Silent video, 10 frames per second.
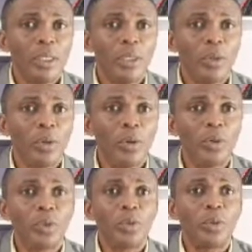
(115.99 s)
you know,
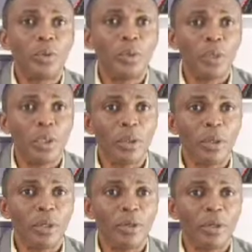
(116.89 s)
goes through, you know,
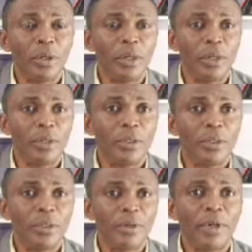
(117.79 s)
a
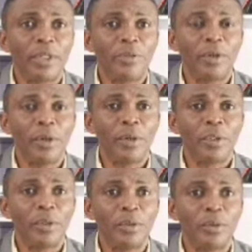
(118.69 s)
servant of
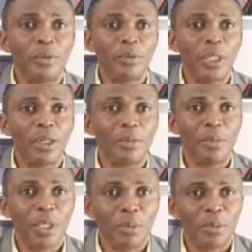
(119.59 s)
God to
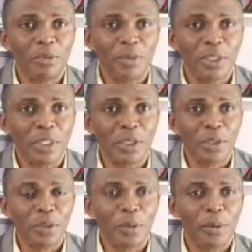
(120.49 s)
bring a prophecy
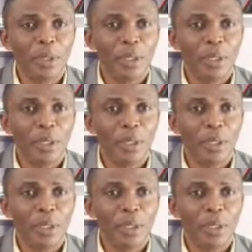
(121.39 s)
to you,